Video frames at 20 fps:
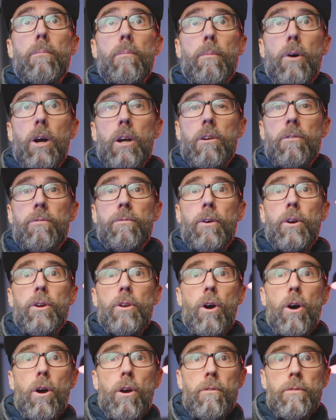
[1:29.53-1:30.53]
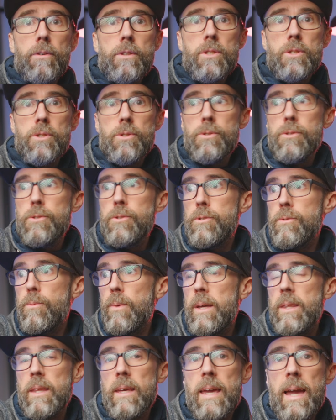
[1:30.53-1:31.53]
microphone over to
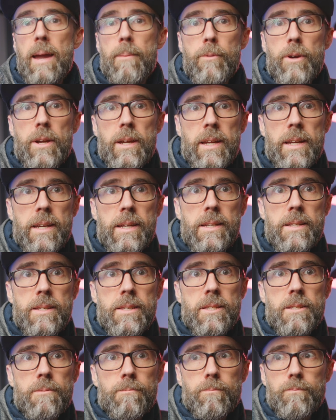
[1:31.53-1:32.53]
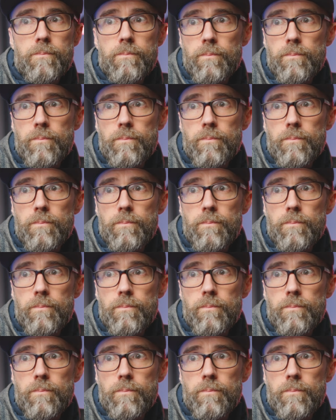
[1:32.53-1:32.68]
where the camera is,